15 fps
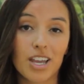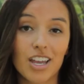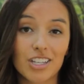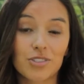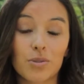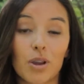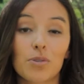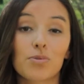
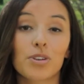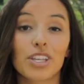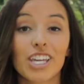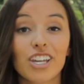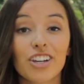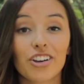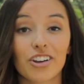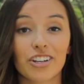So I really
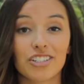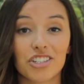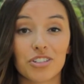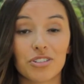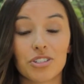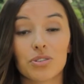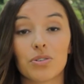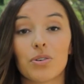encourage
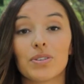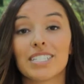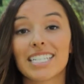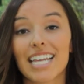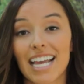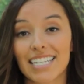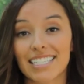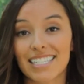you to
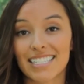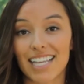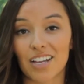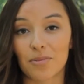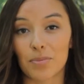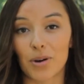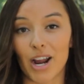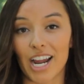test this
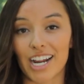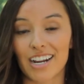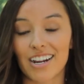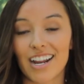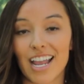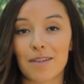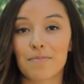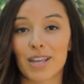out prior
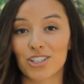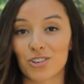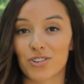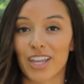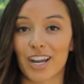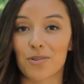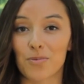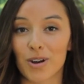and make sure
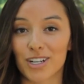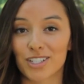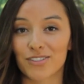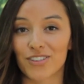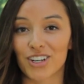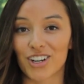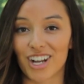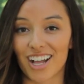that it works
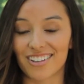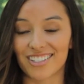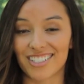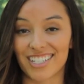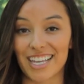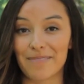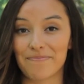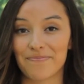for your color scheme.